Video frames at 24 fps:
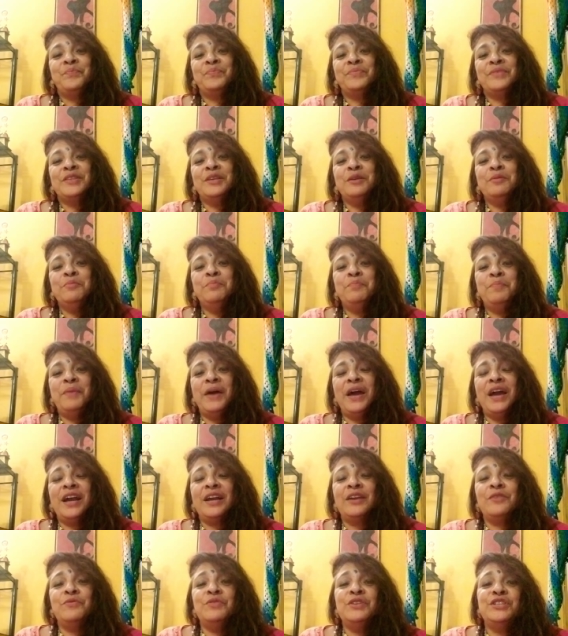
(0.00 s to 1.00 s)

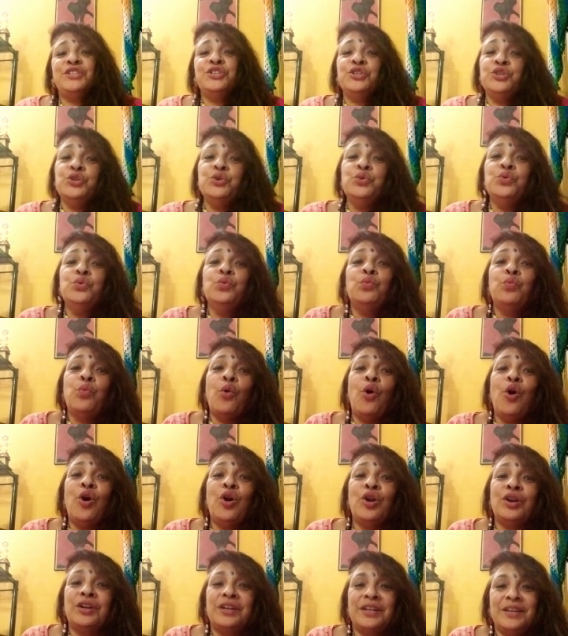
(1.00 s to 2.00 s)
impact which you
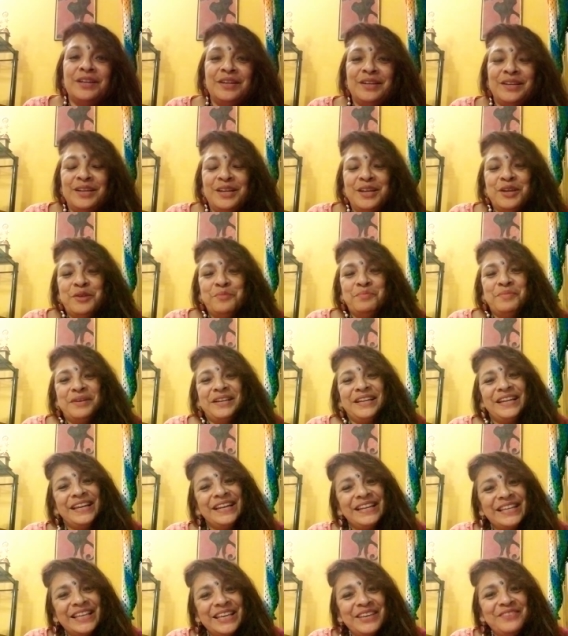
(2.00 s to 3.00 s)
want, but
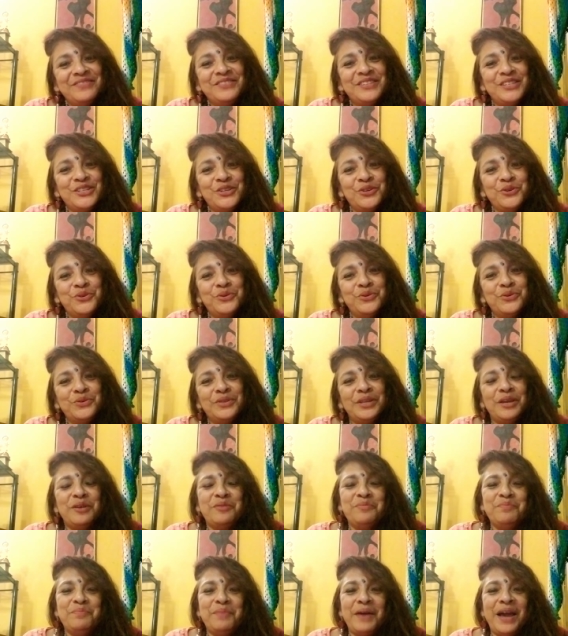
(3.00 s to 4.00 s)
it gives you the
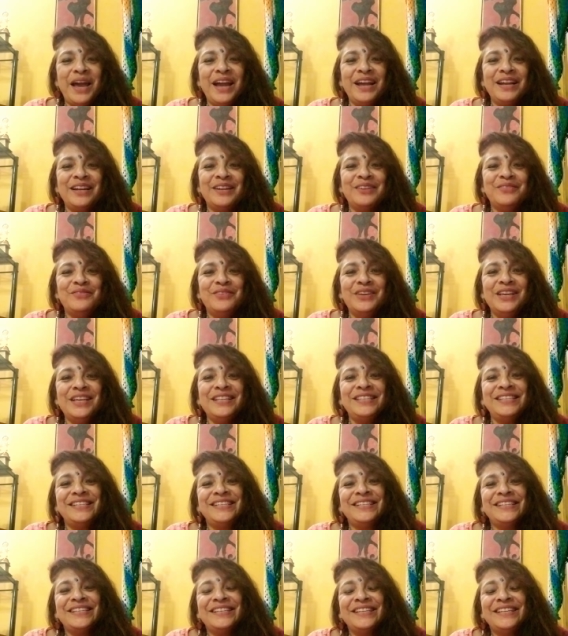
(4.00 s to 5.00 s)
impact
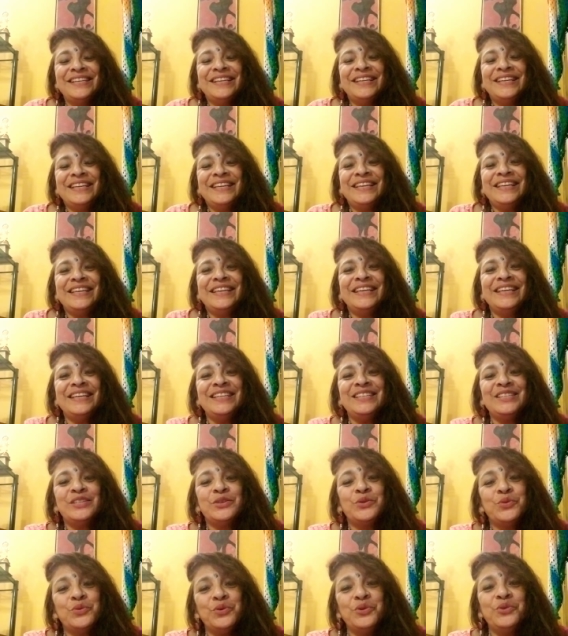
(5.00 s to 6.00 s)
which is
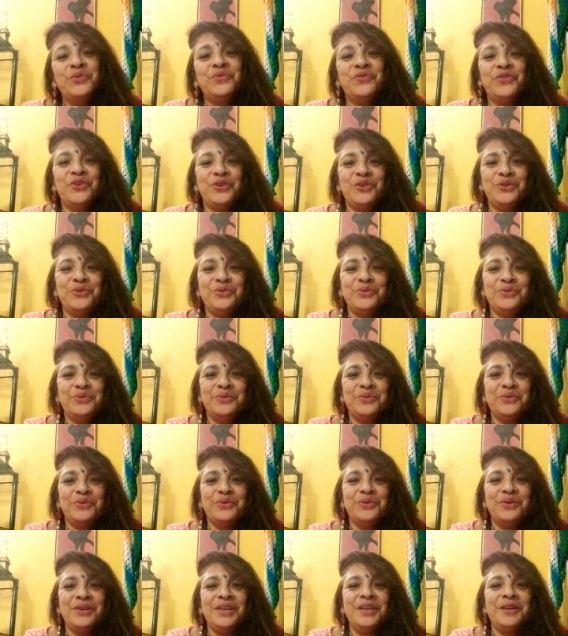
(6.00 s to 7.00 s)
good for you.
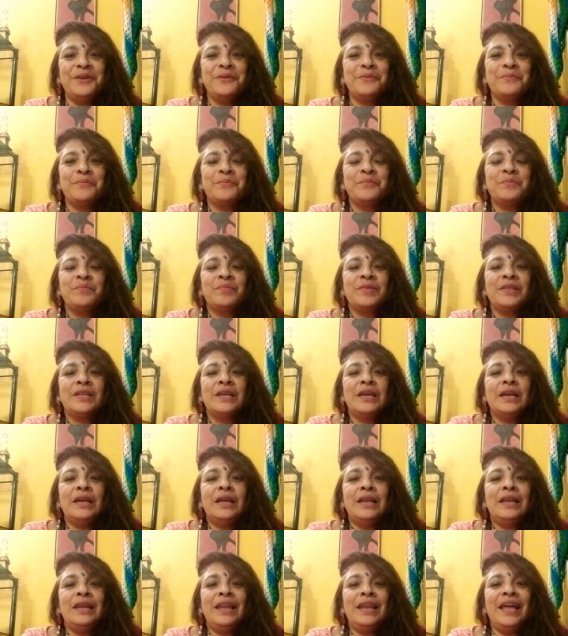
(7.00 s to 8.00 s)
Okay,
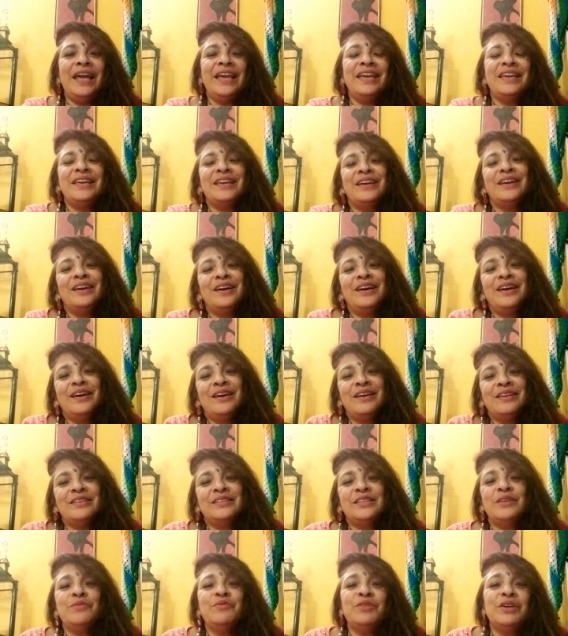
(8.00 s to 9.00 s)
like
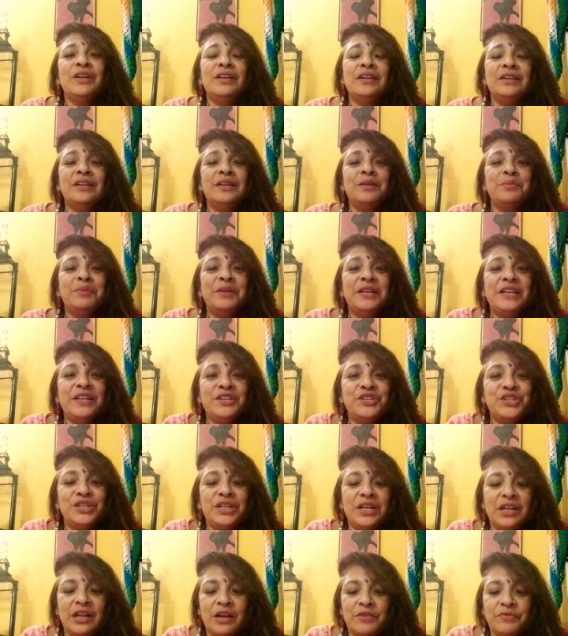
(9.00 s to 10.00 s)
someone learned
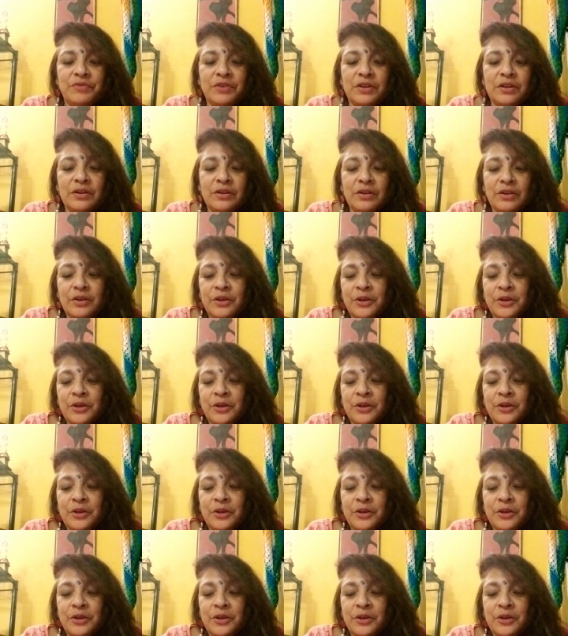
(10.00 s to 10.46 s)
meditation, and after